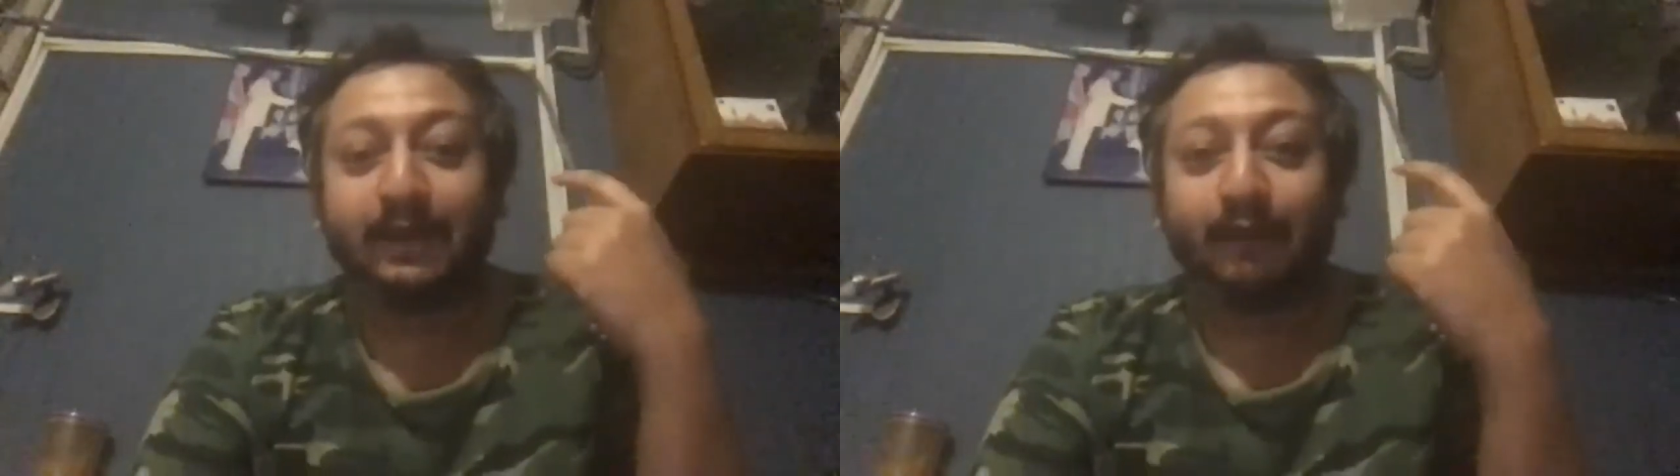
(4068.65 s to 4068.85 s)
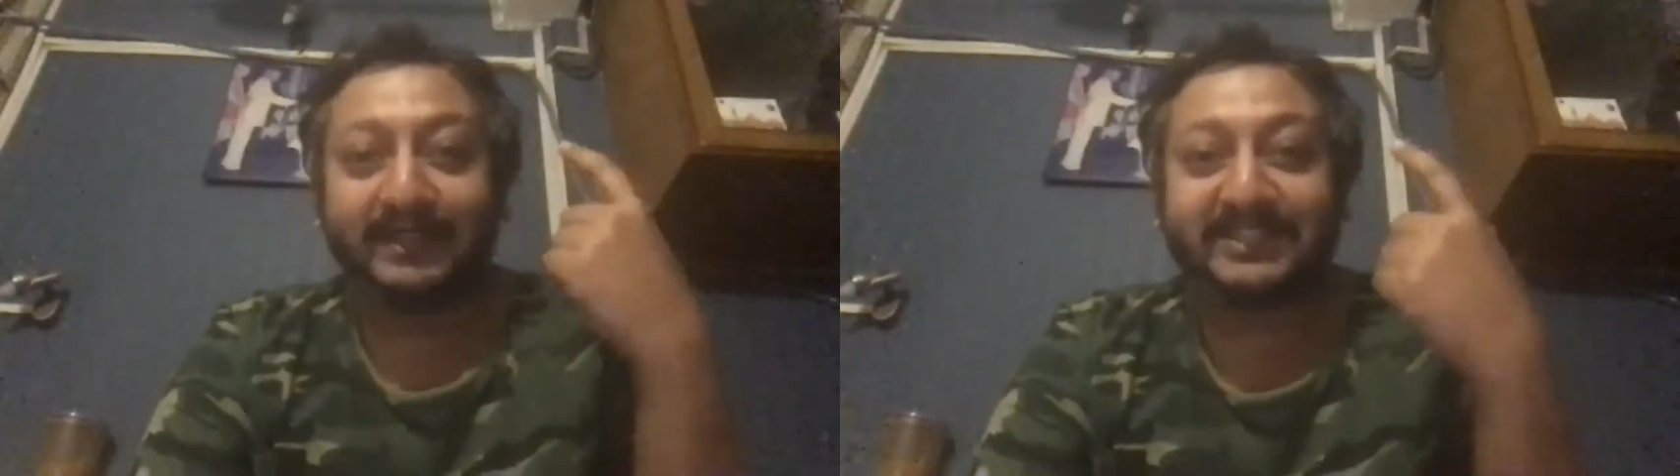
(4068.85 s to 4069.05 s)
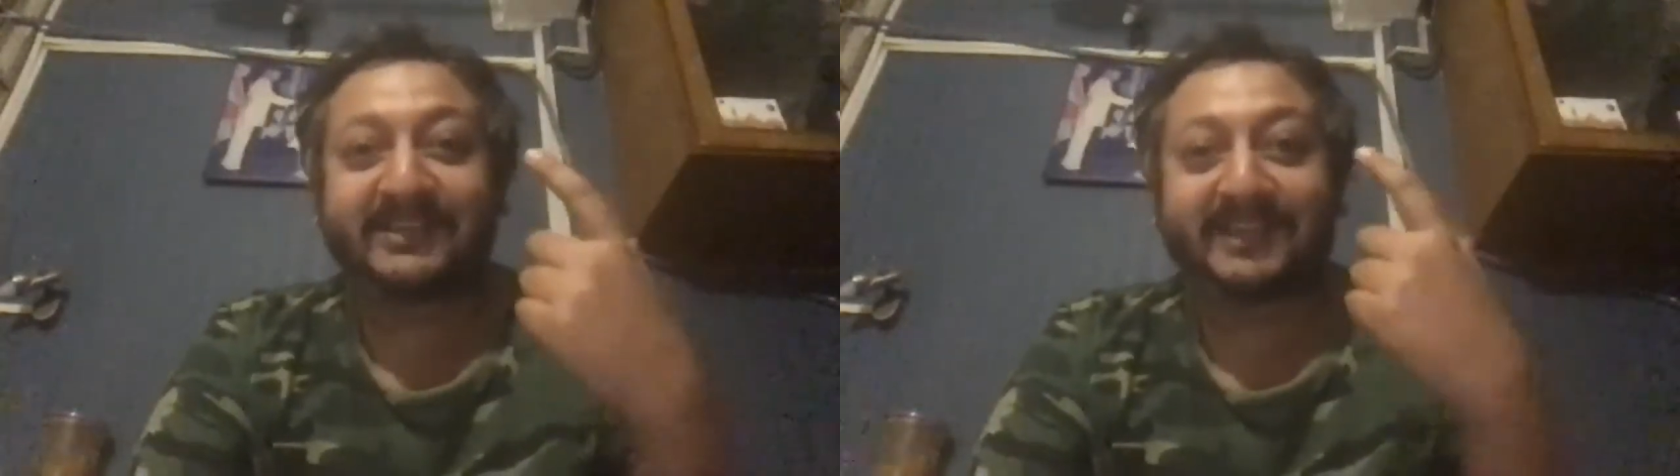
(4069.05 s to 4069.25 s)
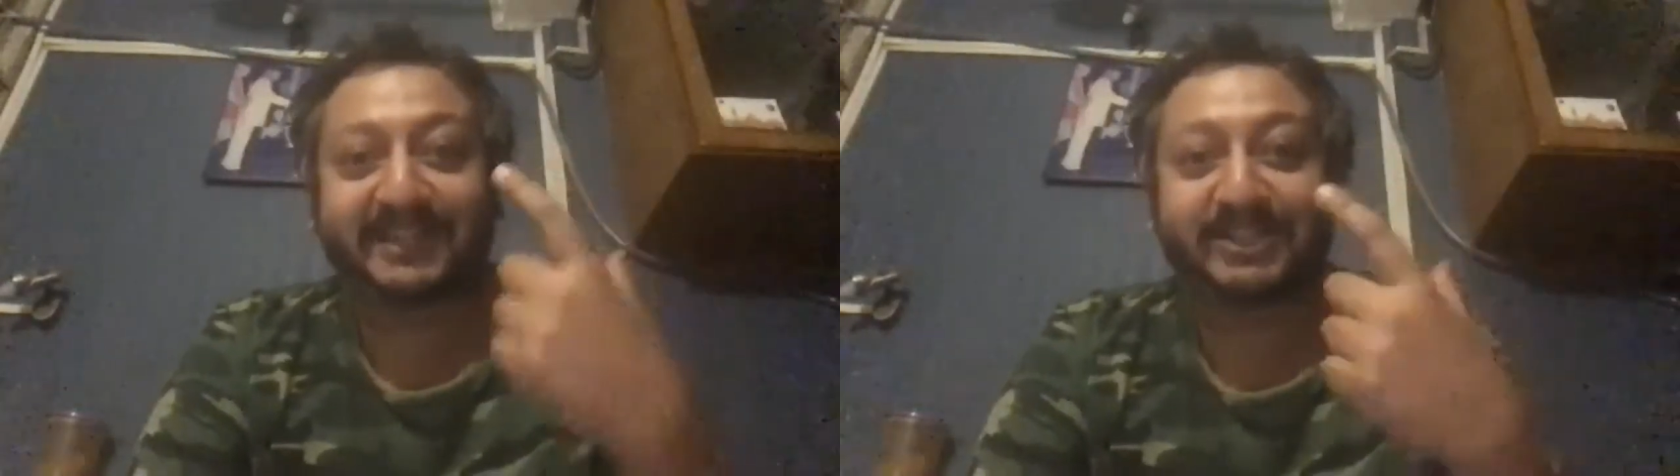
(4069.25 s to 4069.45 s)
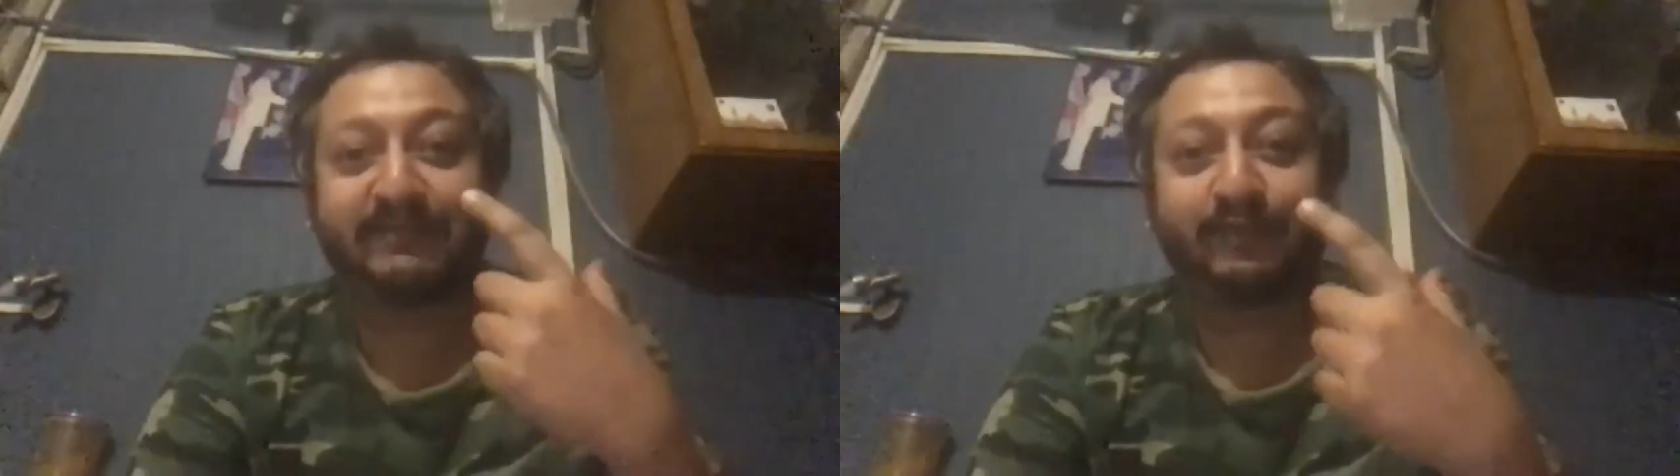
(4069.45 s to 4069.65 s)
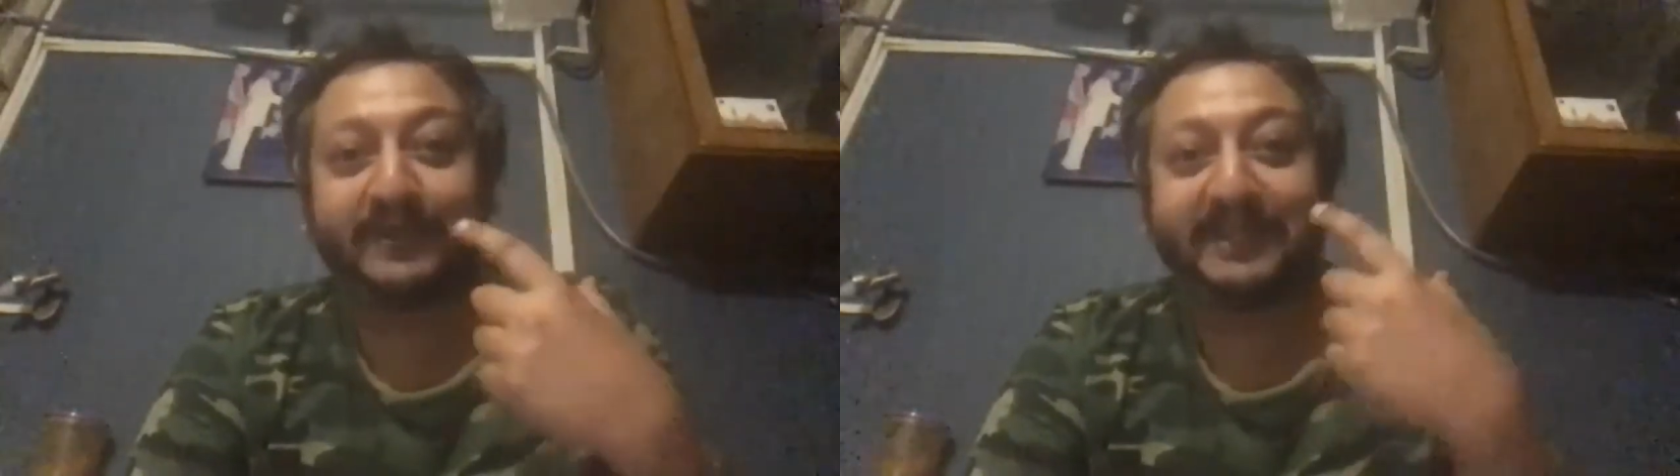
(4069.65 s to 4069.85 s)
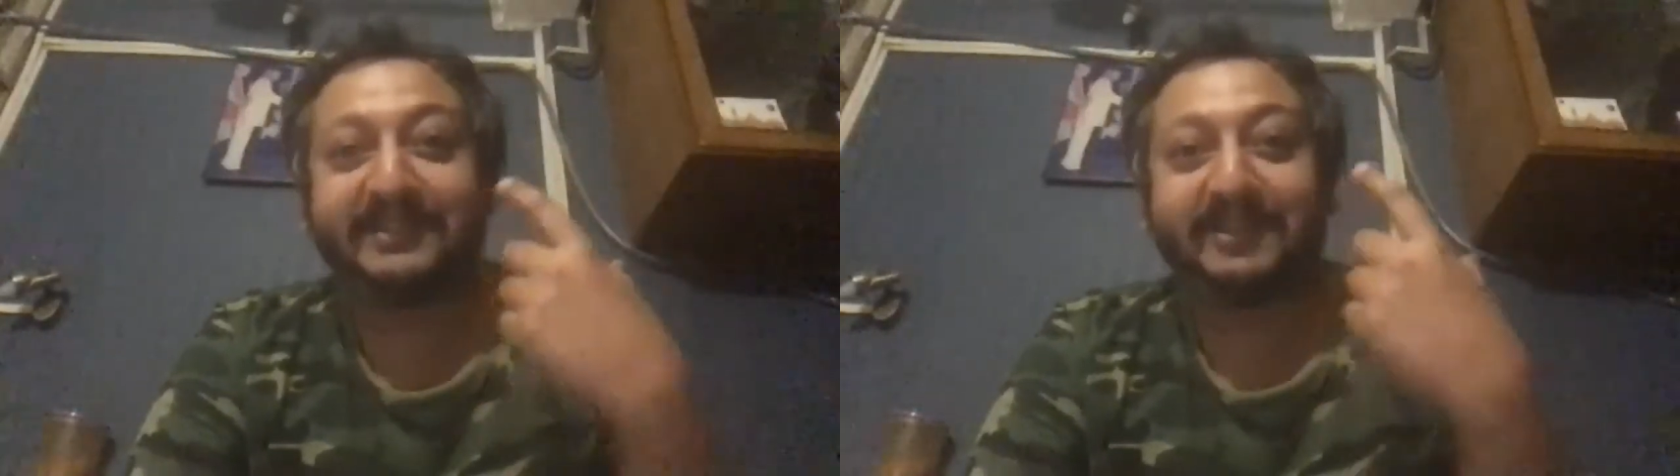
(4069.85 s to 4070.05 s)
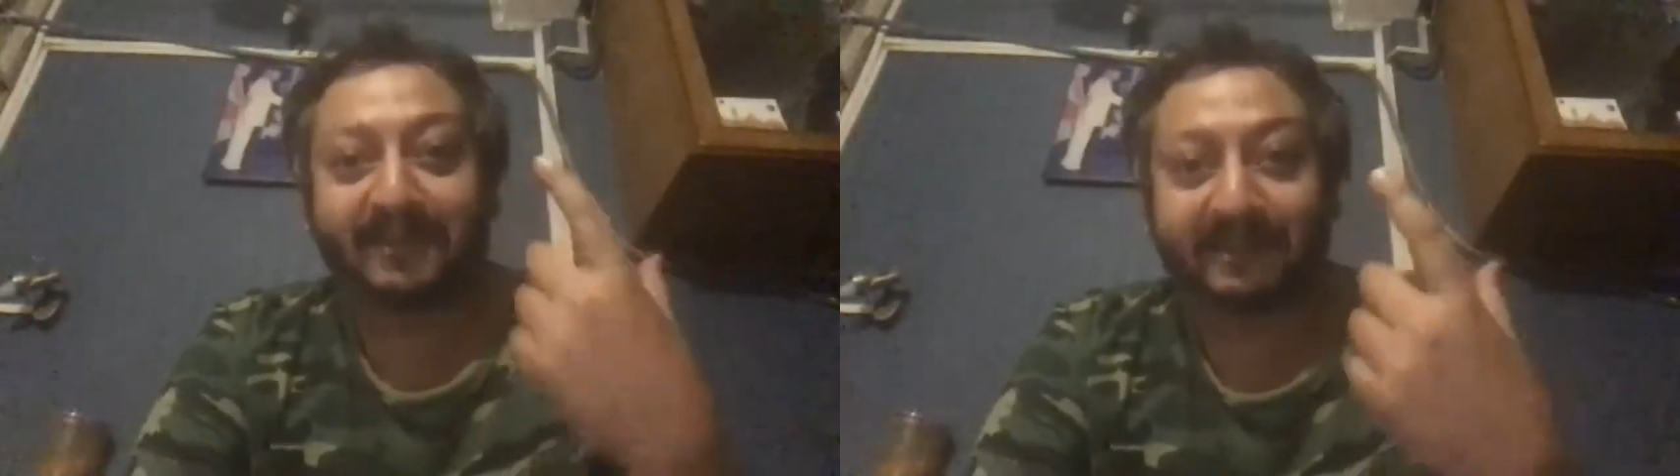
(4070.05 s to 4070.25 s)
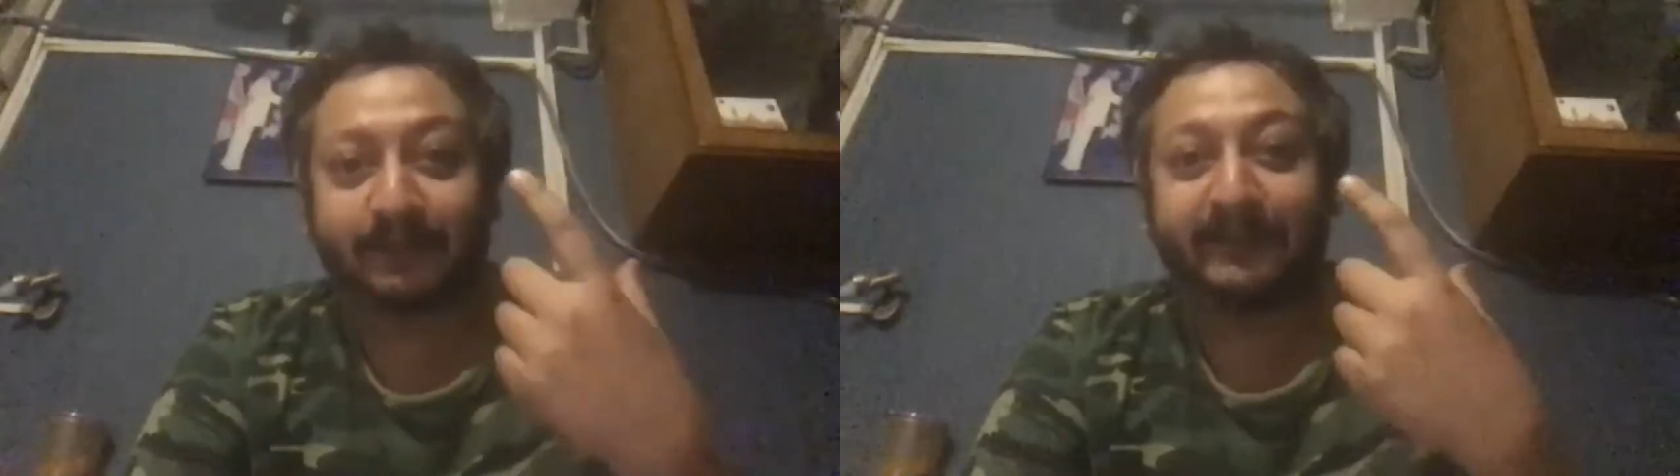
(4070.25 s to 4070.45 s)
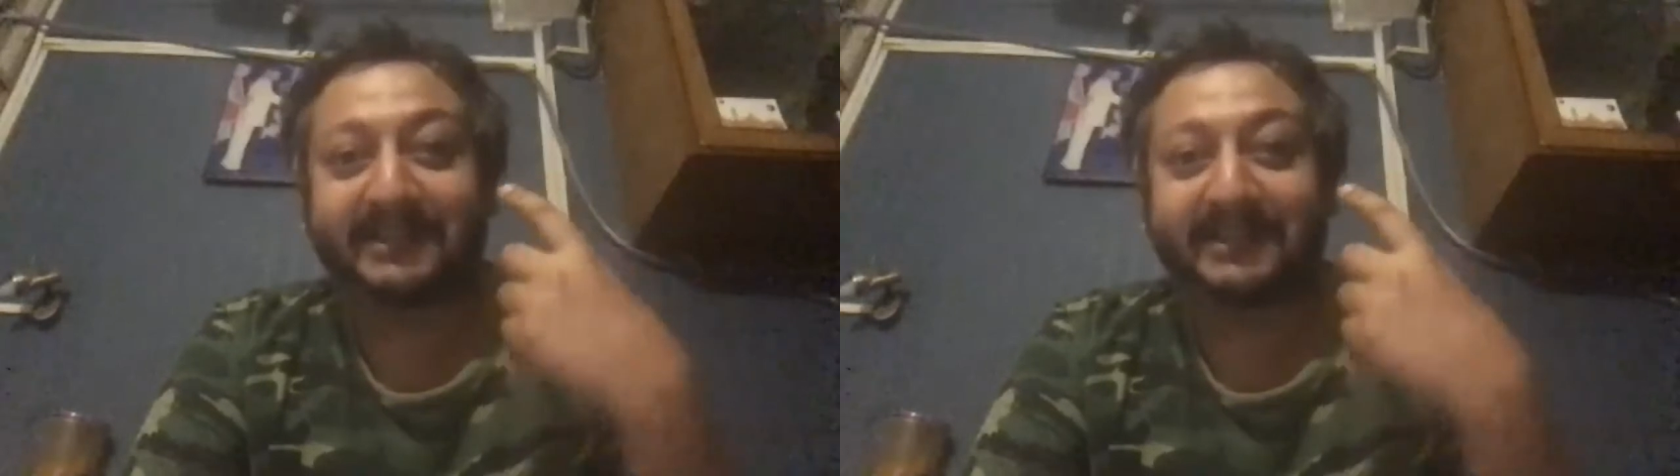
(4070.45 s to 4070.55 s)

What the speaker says: which station would be the nearest,